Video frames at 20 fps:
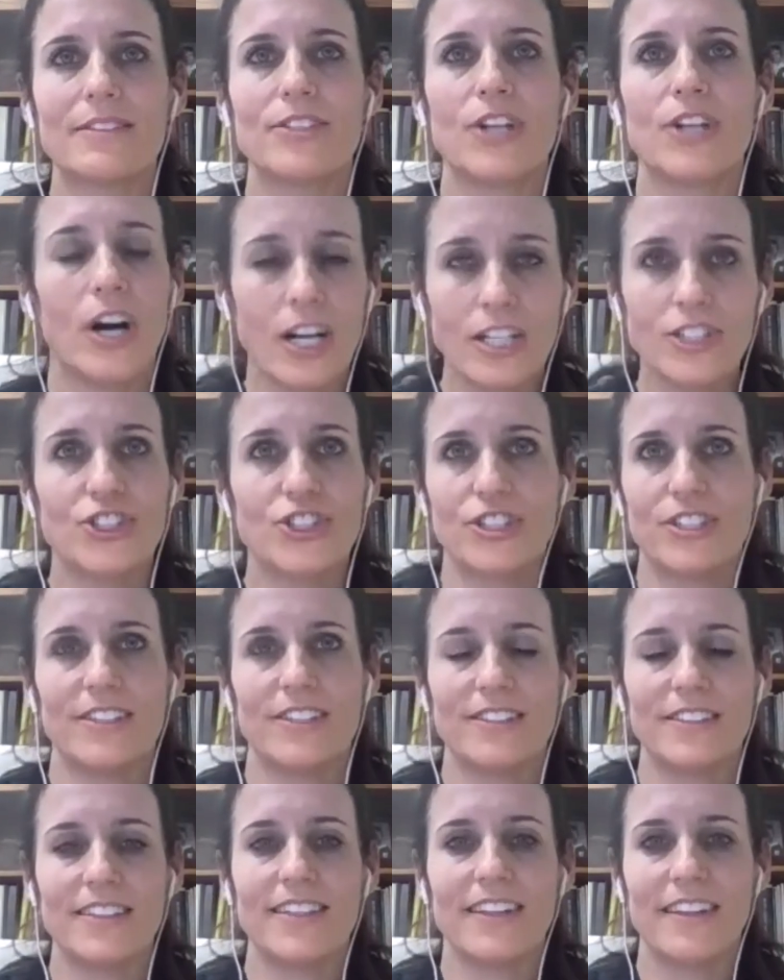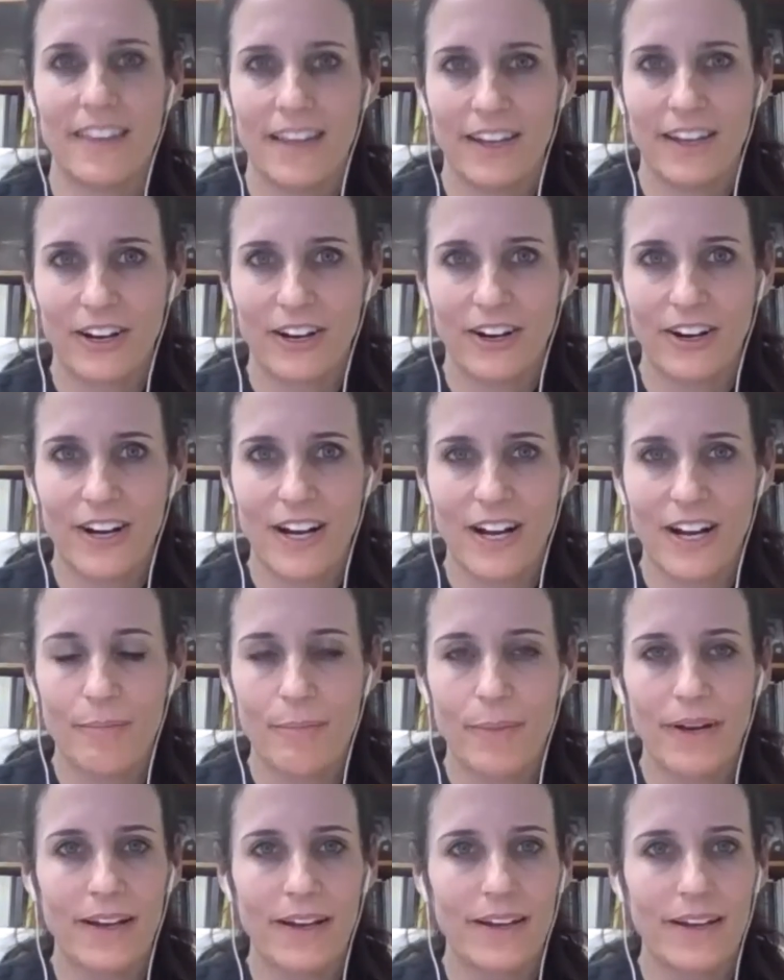caution there,
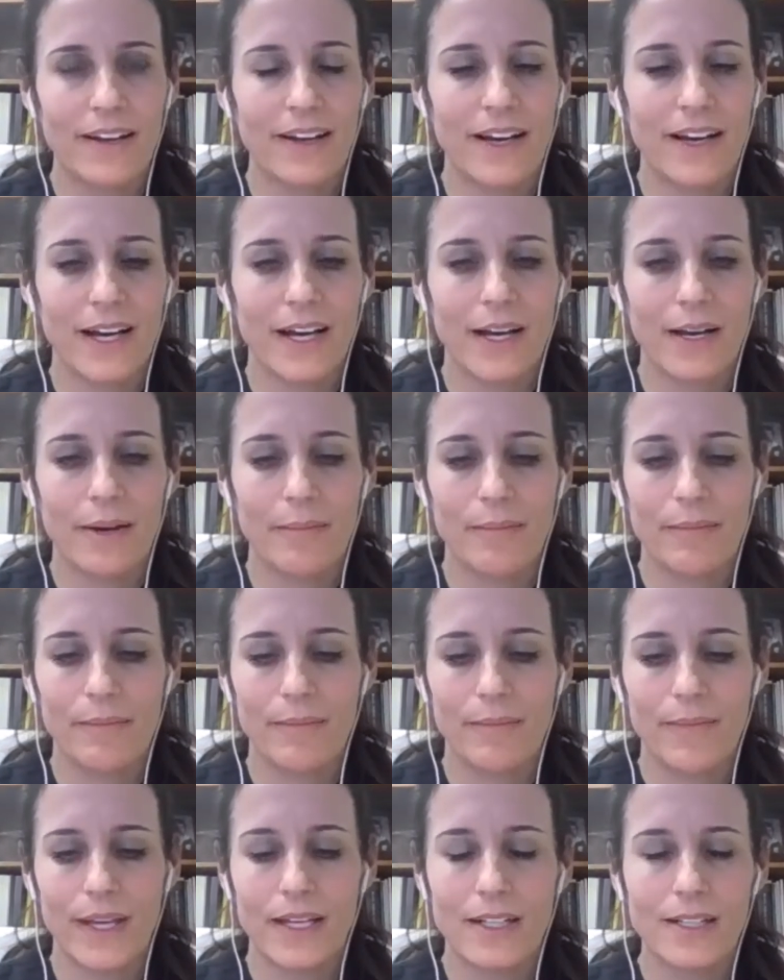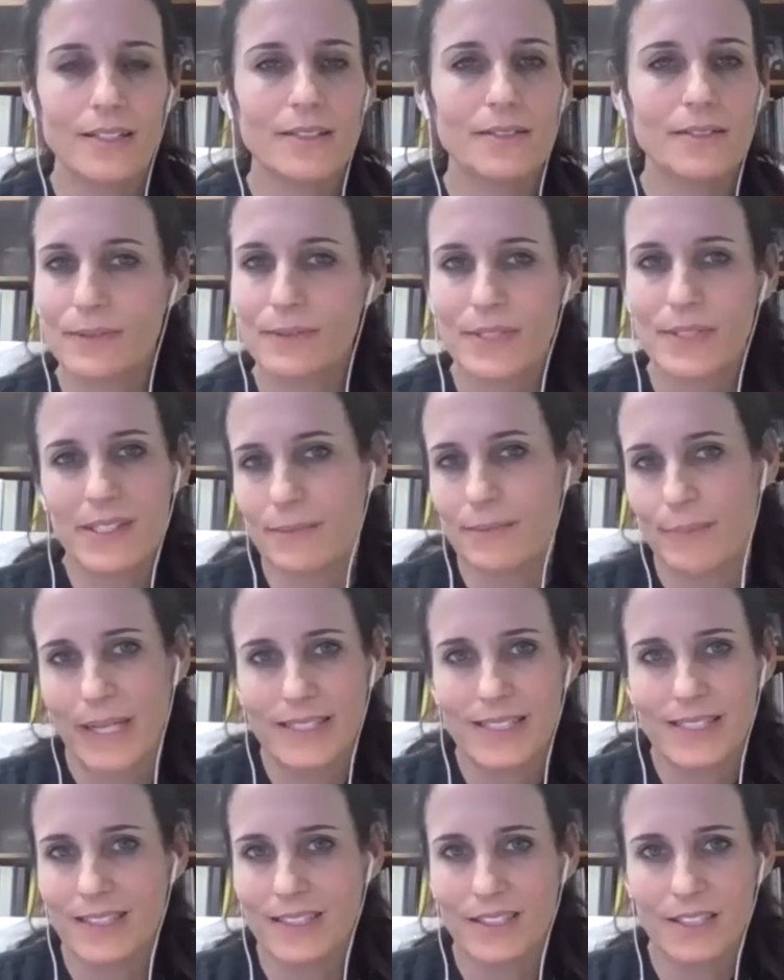but it was the
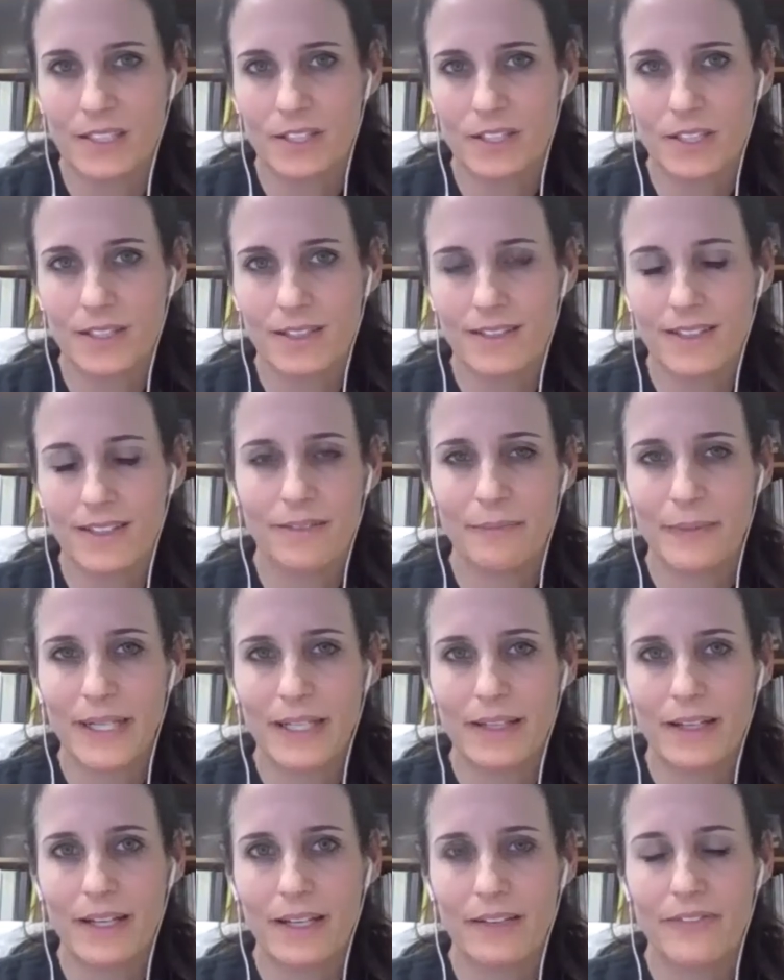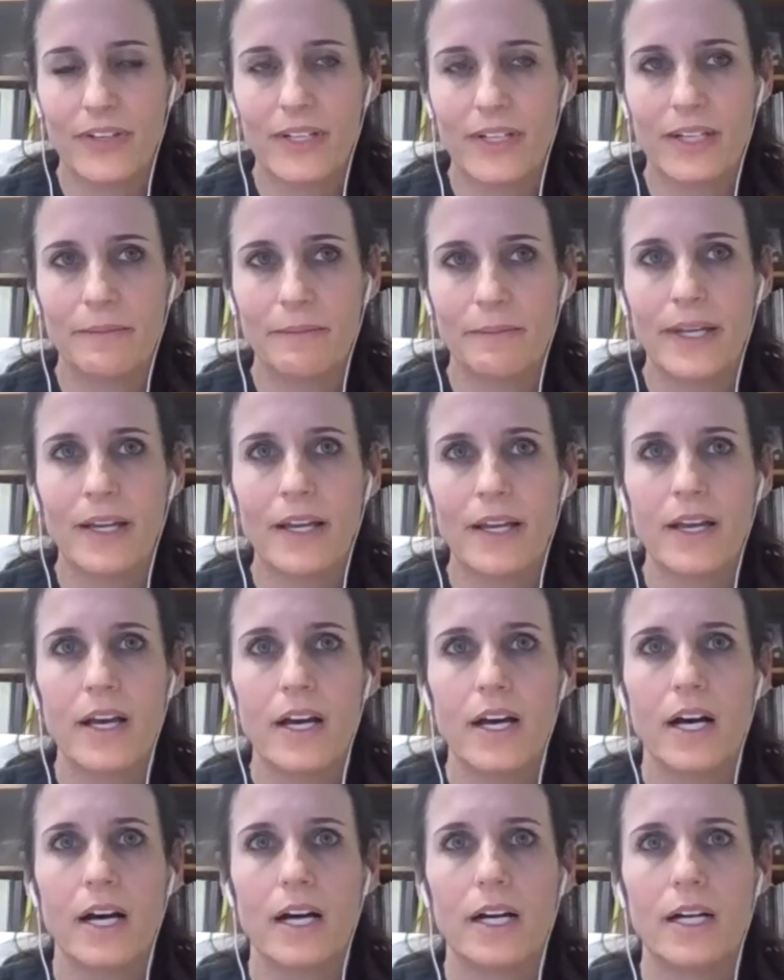best decision of my life. And
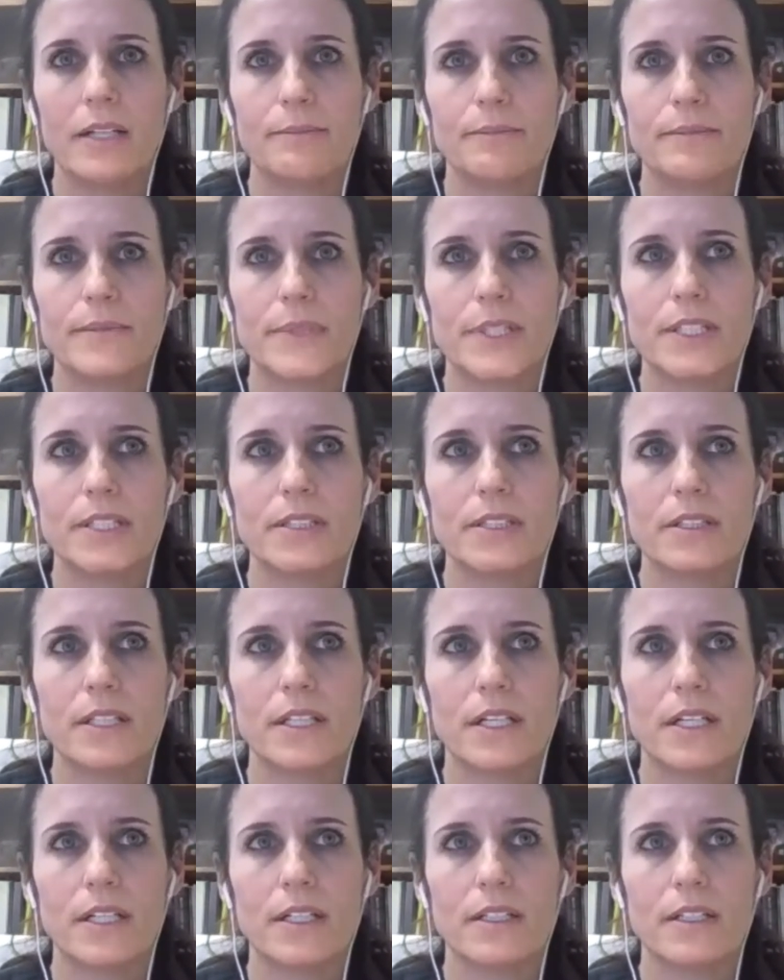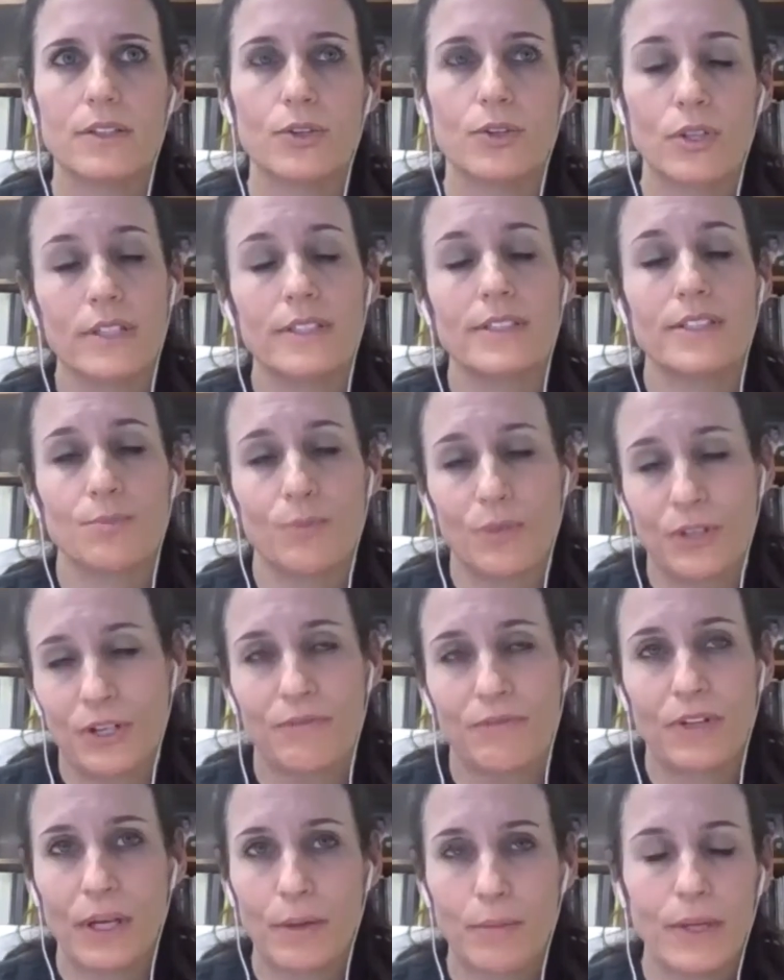or at least one
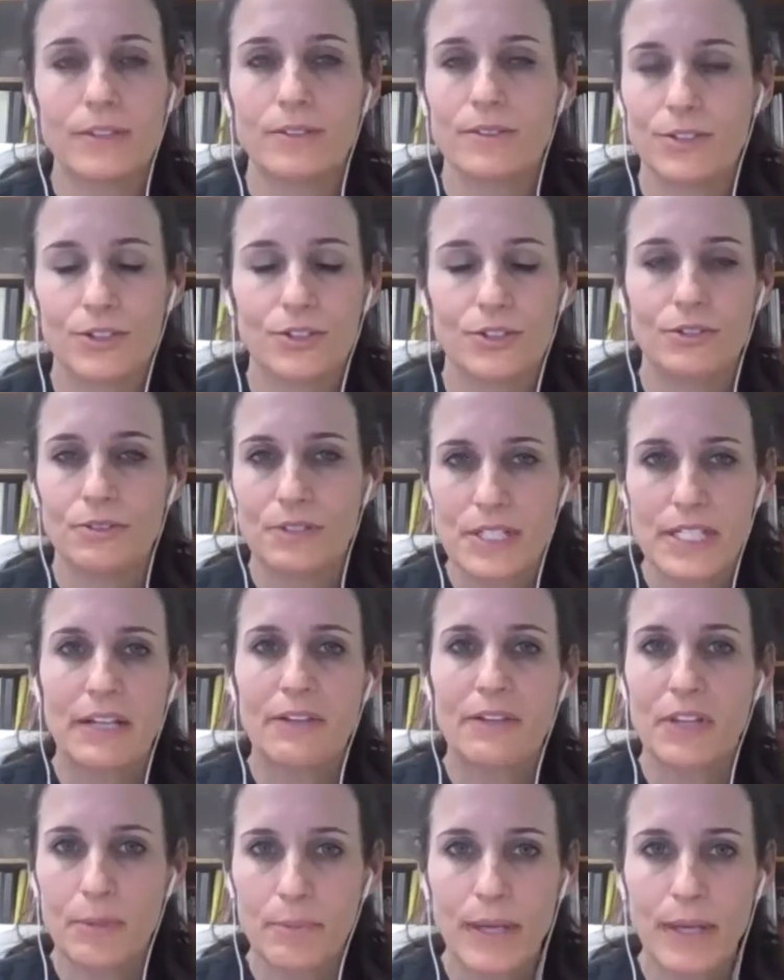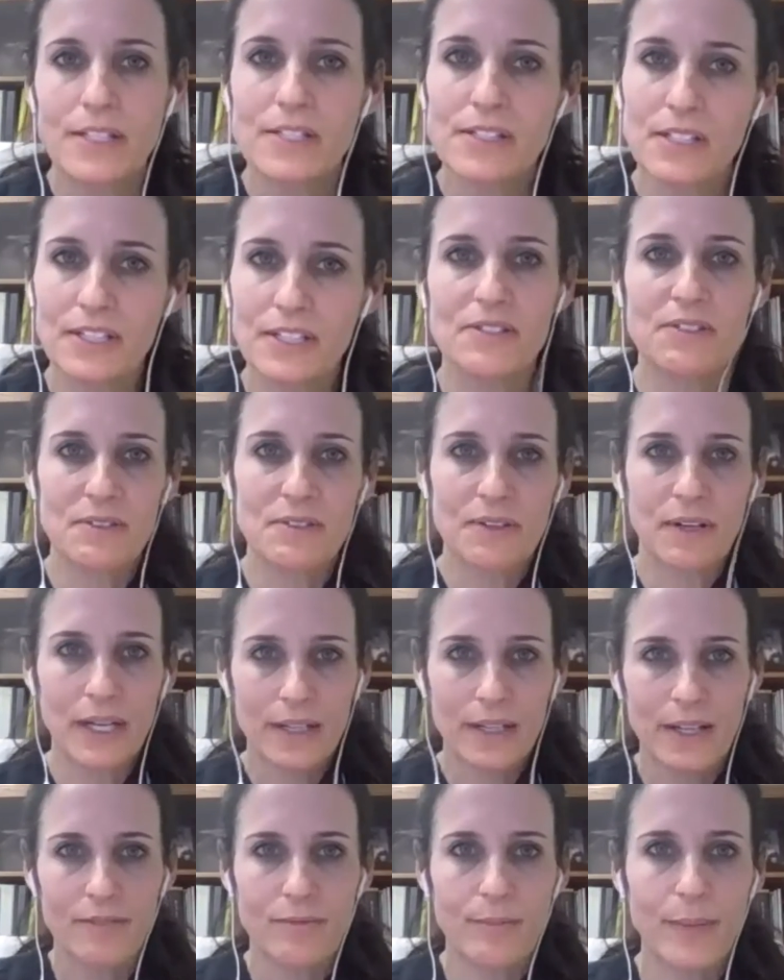of them. I shouldn't say the best because I
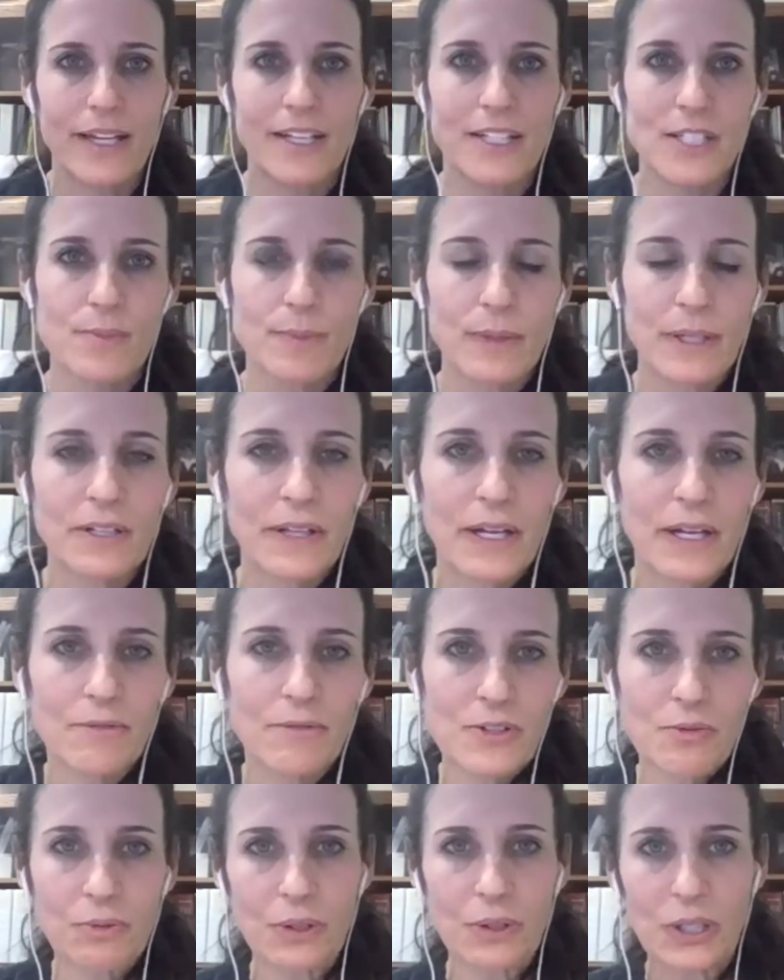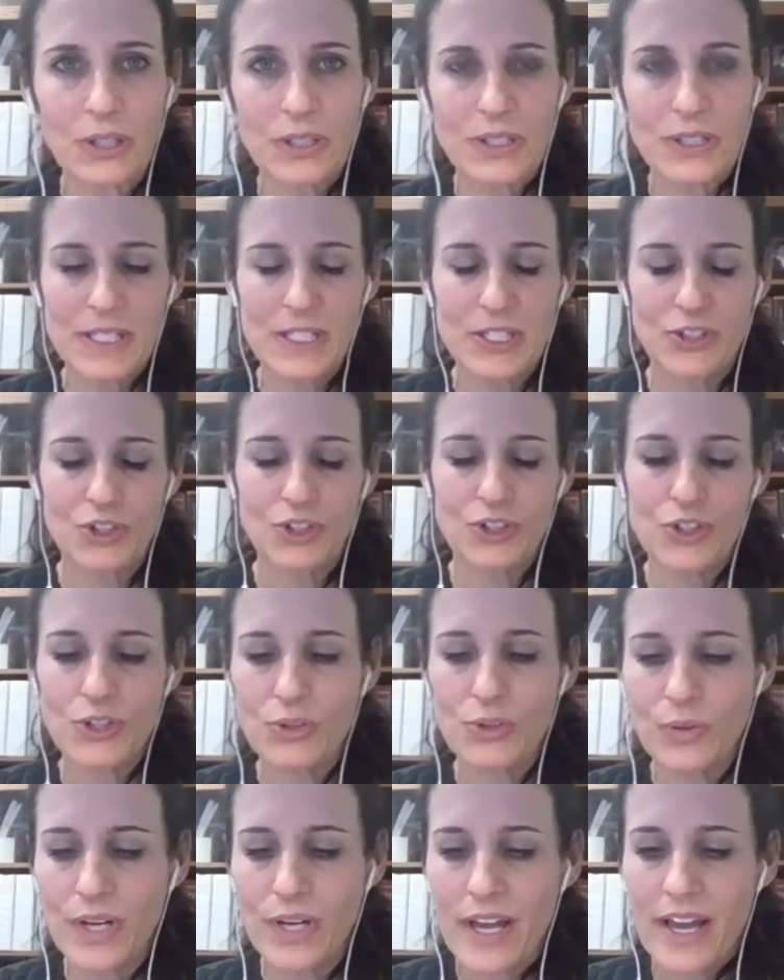love my husband, and that was a really good decision
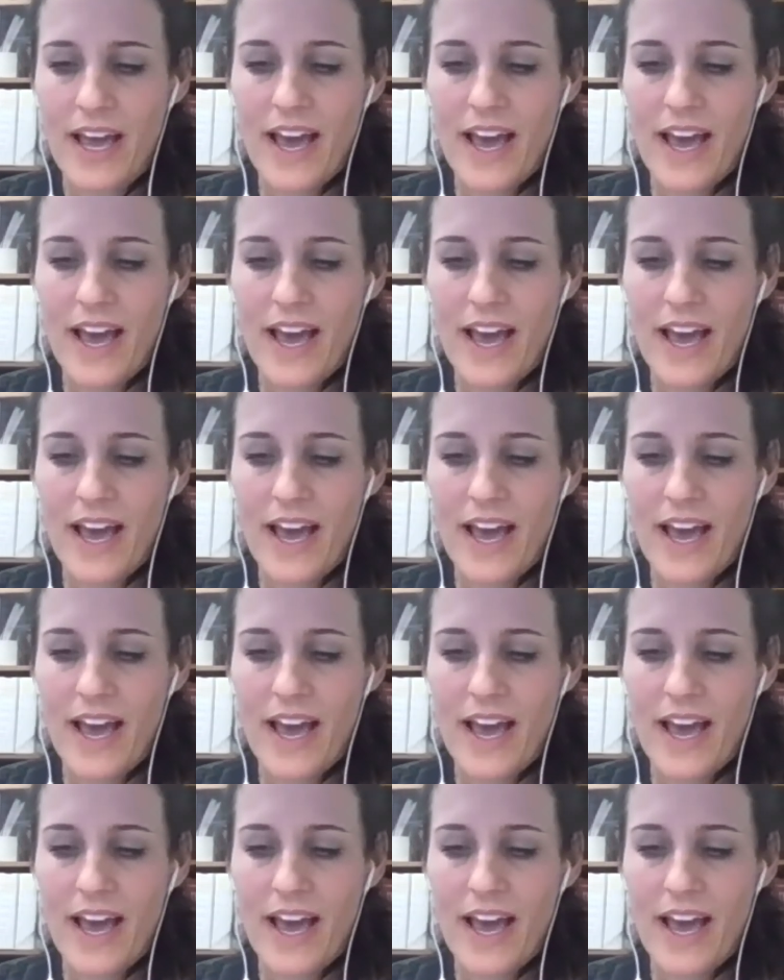too.